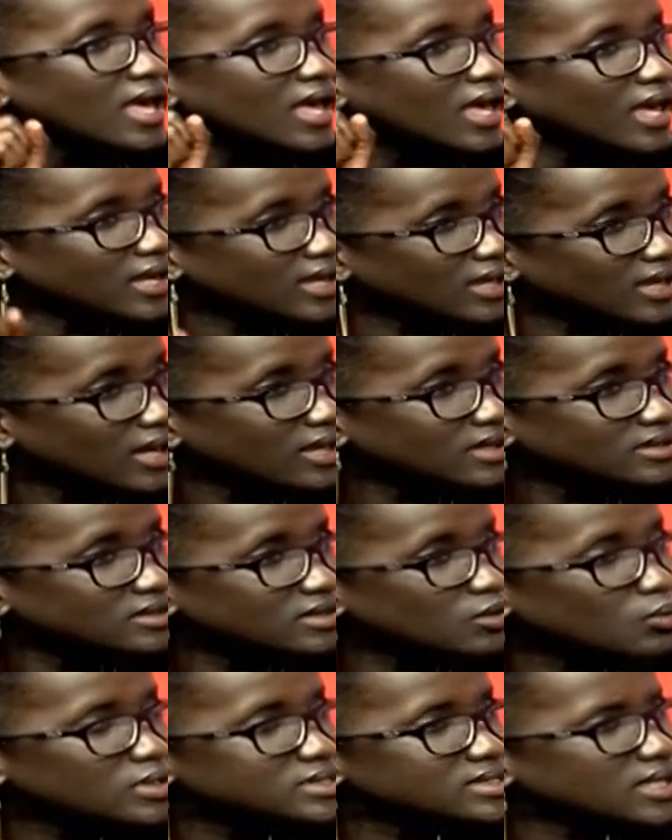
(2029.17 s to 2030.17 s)
again,
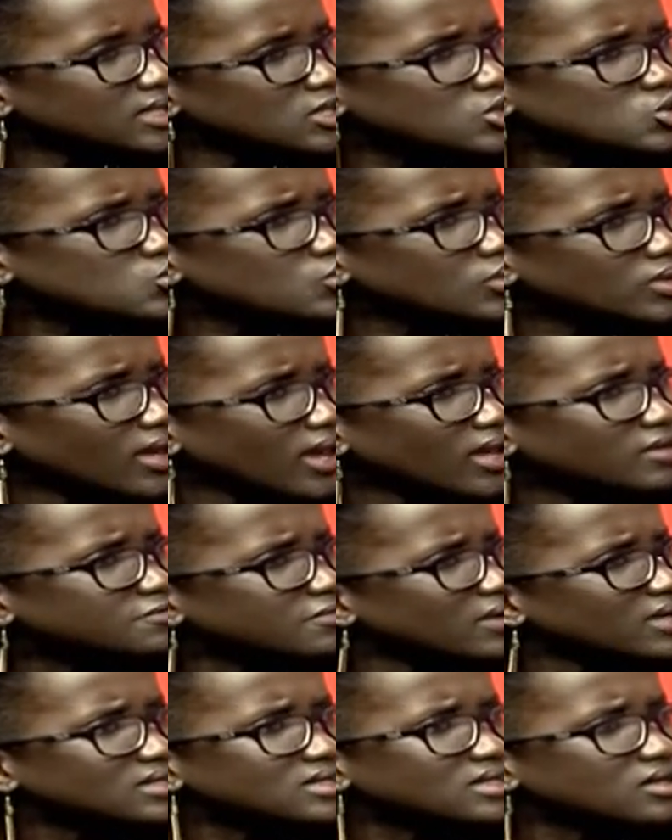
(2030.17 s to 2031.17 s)
there was an issue there. In
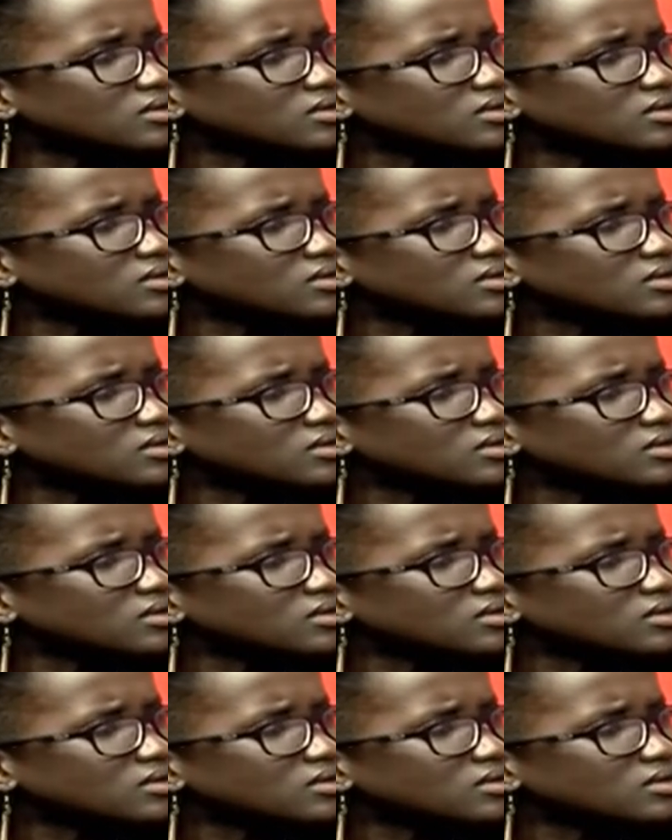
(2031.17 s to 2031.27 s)
fact,